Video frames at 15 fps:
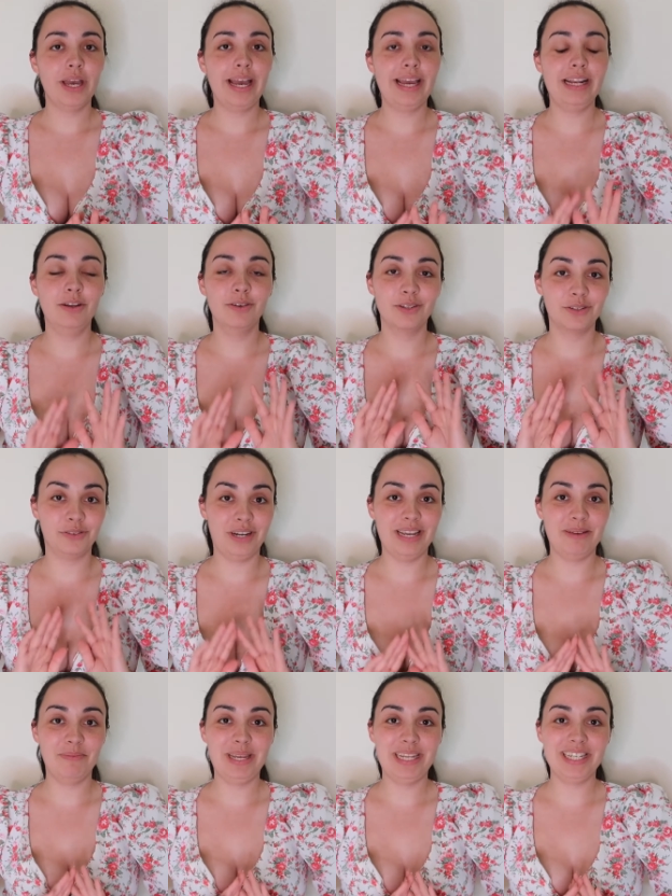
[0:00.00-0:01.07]
it looks great
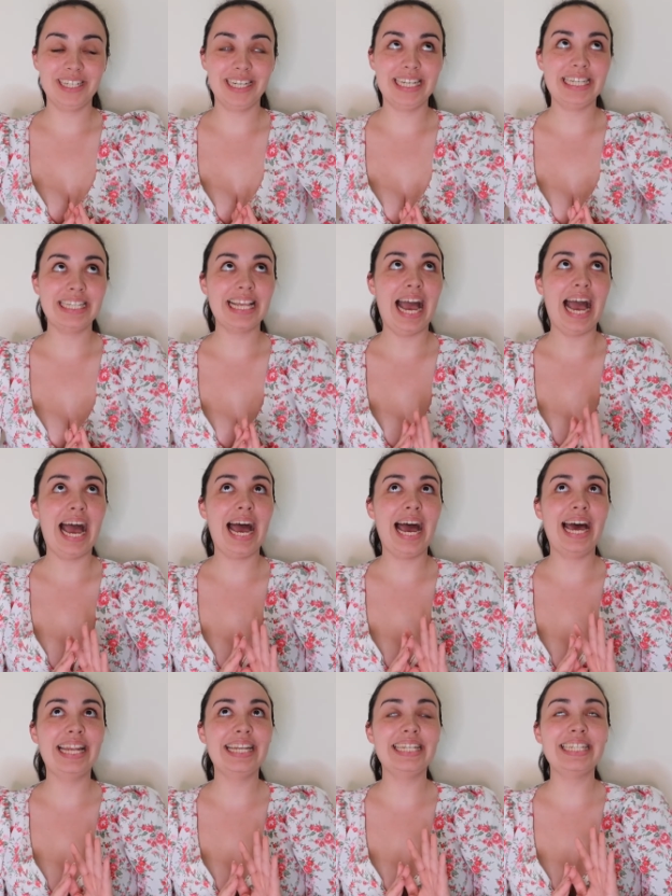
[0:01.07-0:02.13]
in pictures
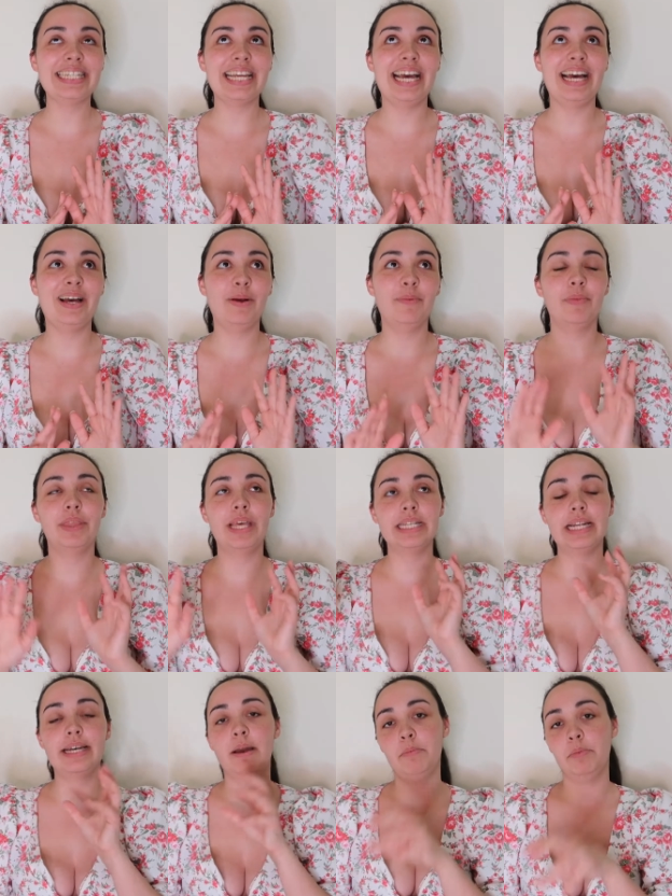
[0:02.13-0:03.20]
and um, there's
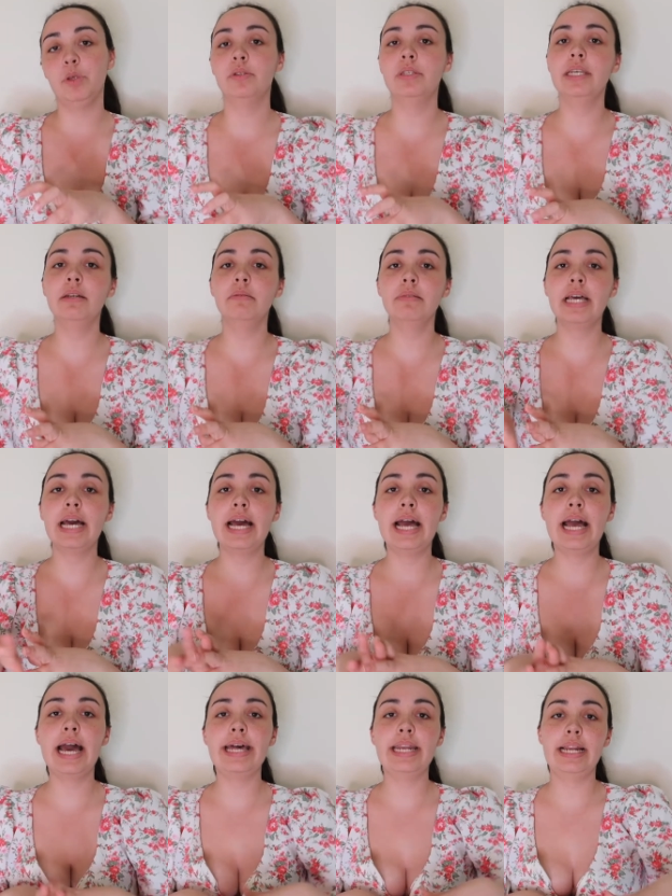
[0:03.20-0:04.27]
like a museum
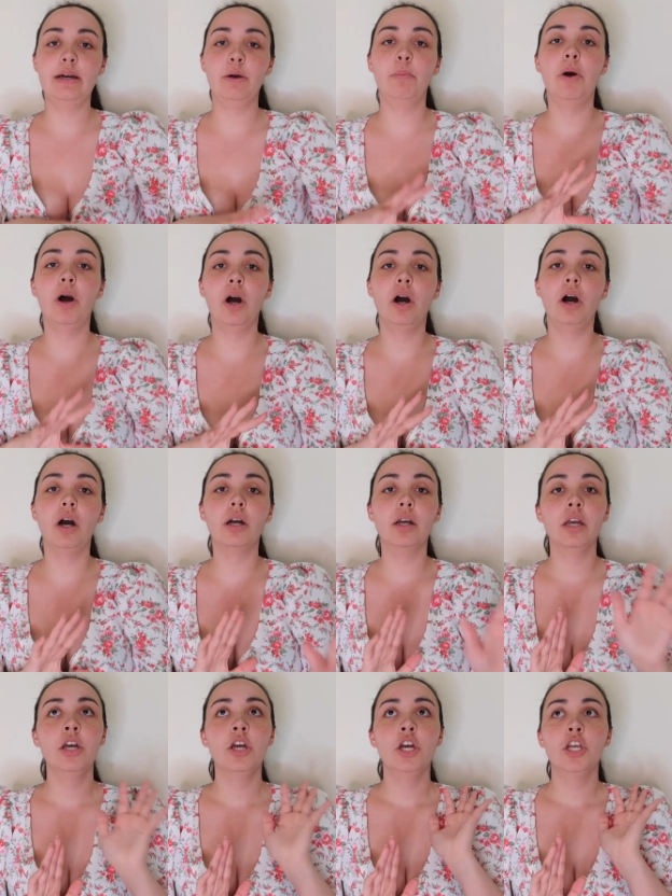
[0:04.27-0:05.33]
there and a little park
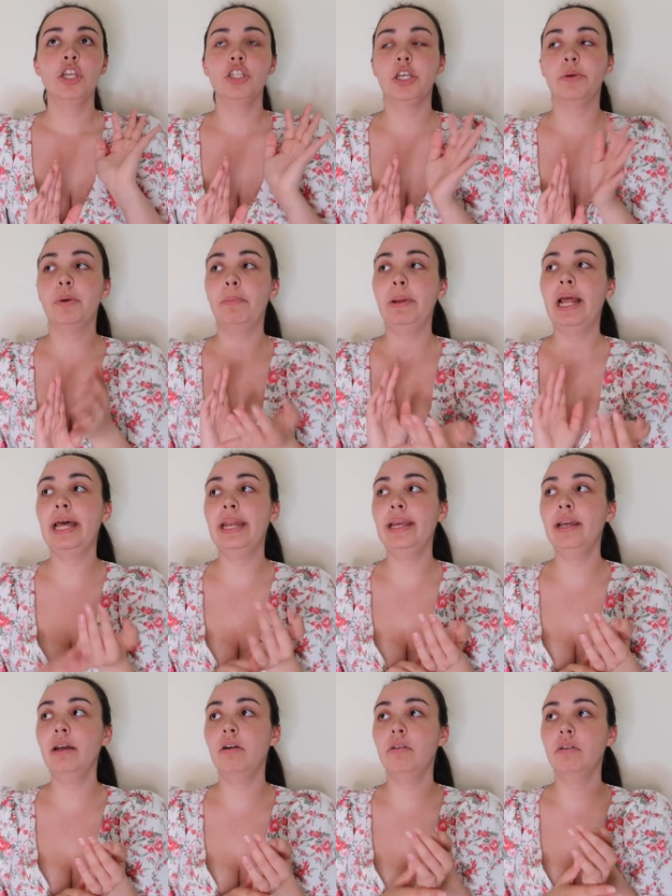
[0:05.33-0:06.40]
so we're
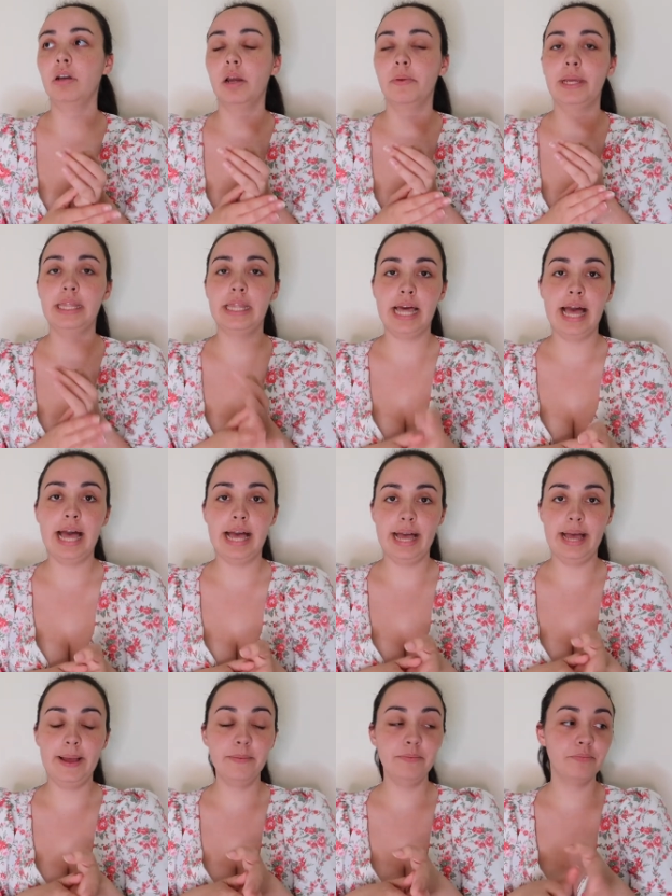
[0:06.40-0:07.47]
planning on going
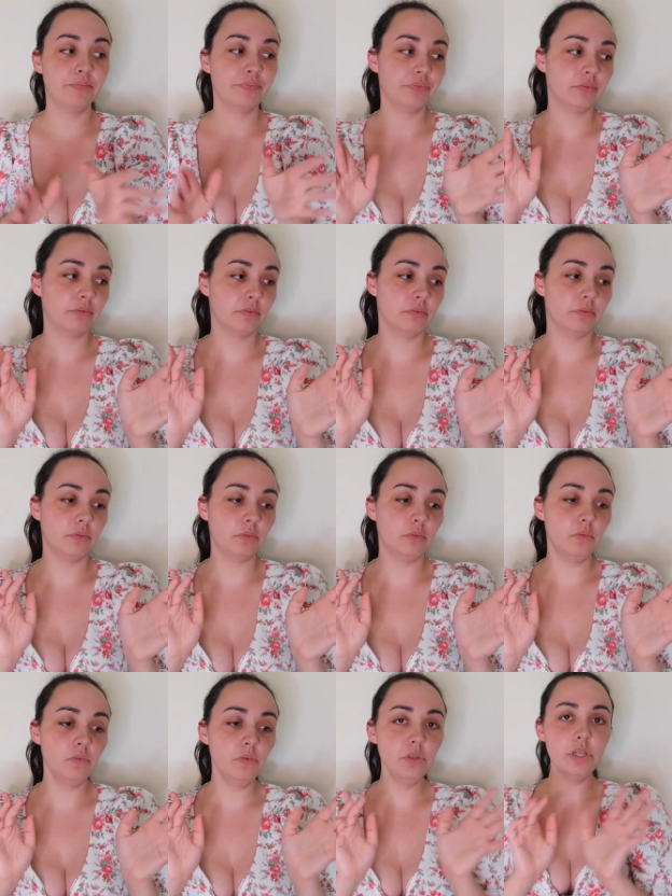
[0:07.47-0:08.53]
there
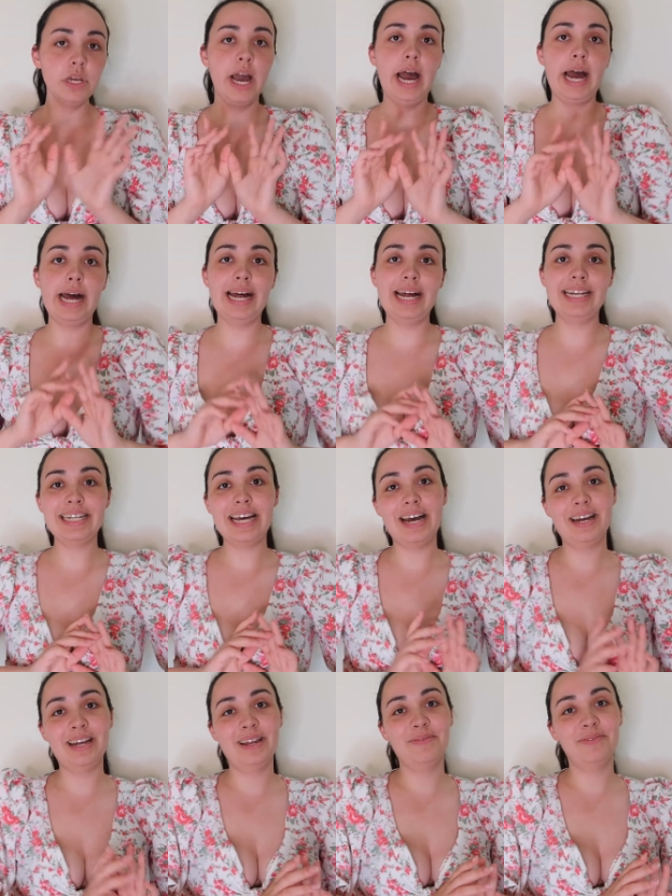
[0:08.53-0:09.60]
and
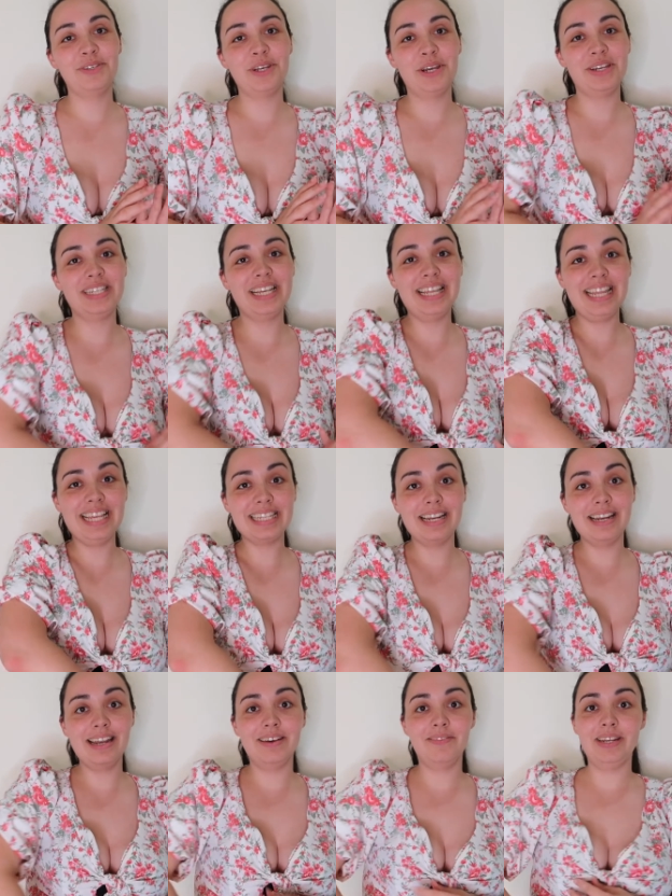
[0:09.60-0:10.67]
I've chosen this
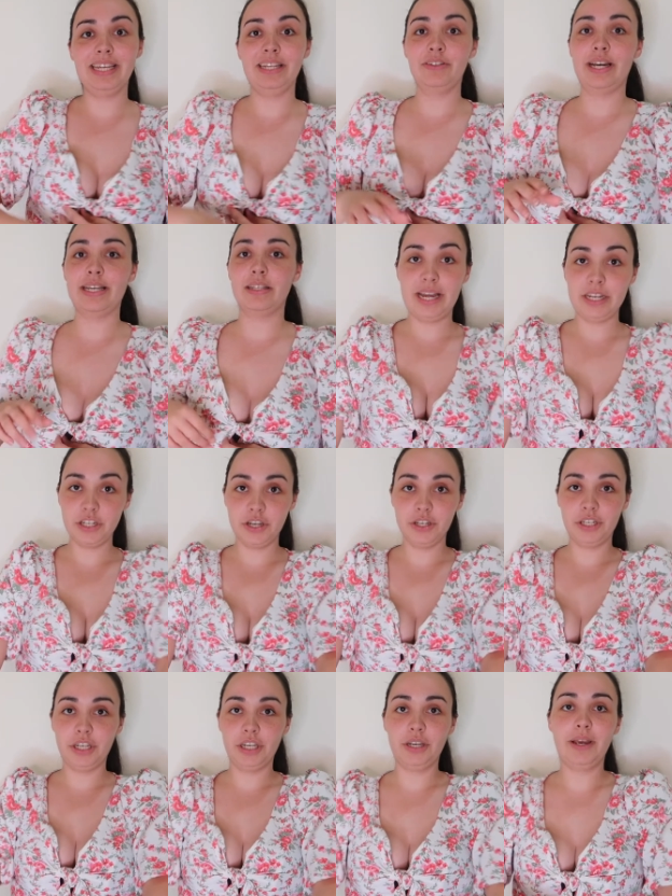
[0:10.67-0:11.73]
lovely dress I showed
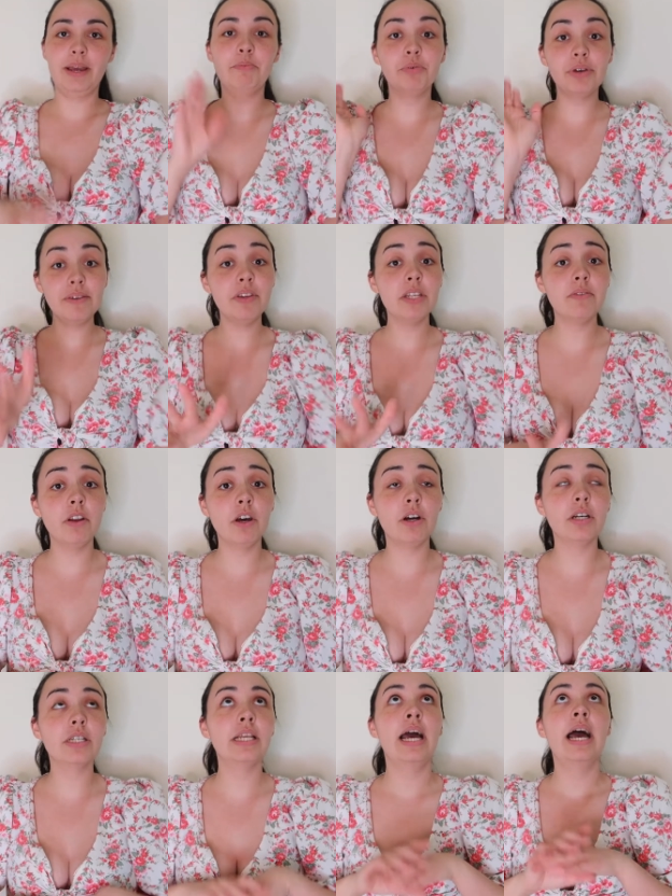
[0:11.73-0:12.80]
you in previous
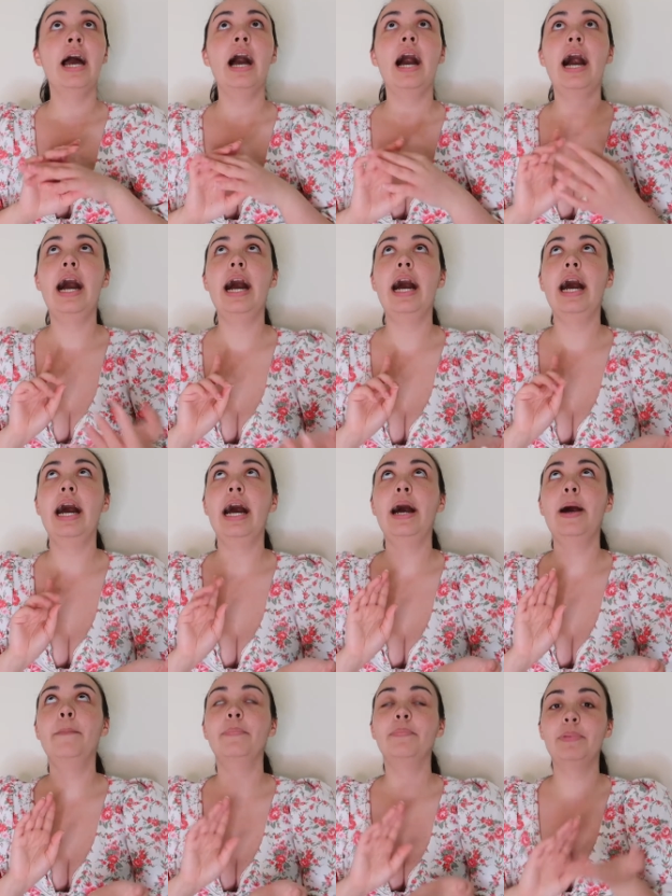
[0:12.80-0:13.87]
vlogs
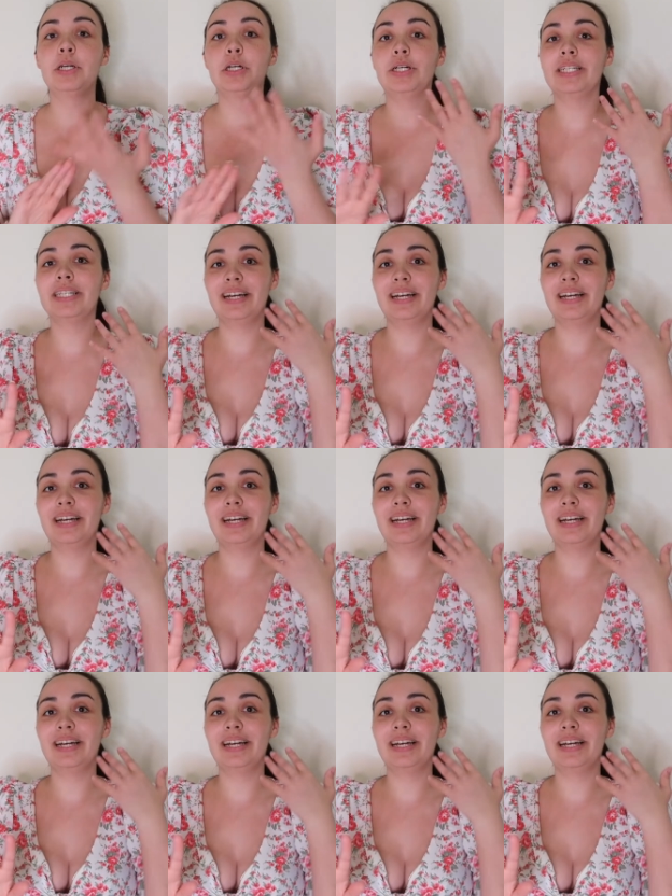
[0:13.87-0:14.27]
um, because